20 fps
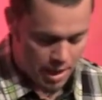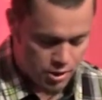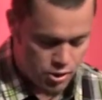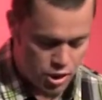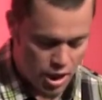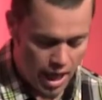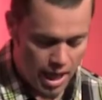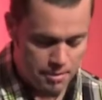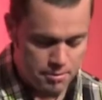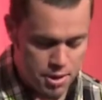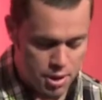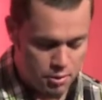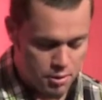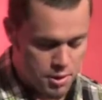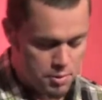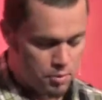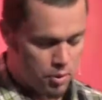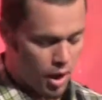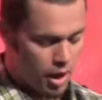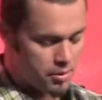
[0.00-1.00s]
James, who
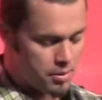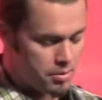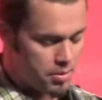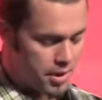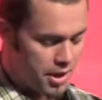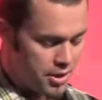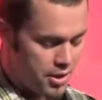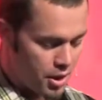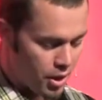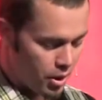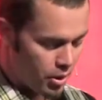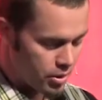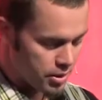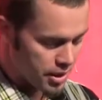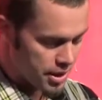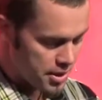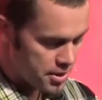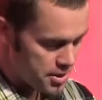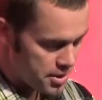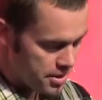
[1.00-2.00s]
was probably the
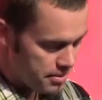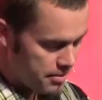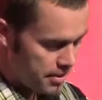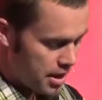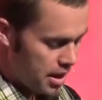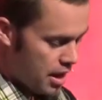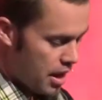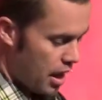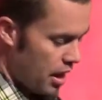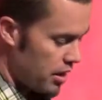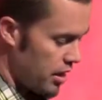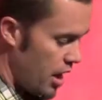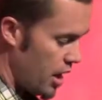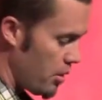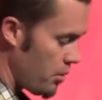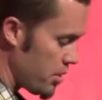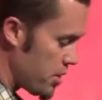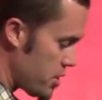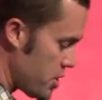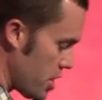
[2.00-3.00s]
oldest,
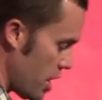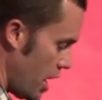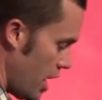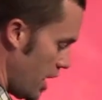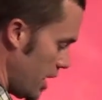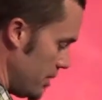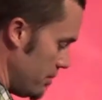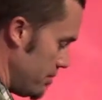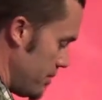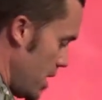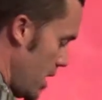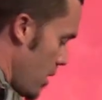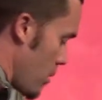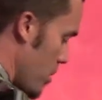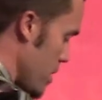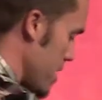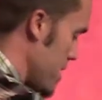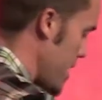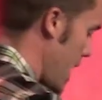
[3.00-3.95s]
along with John, were the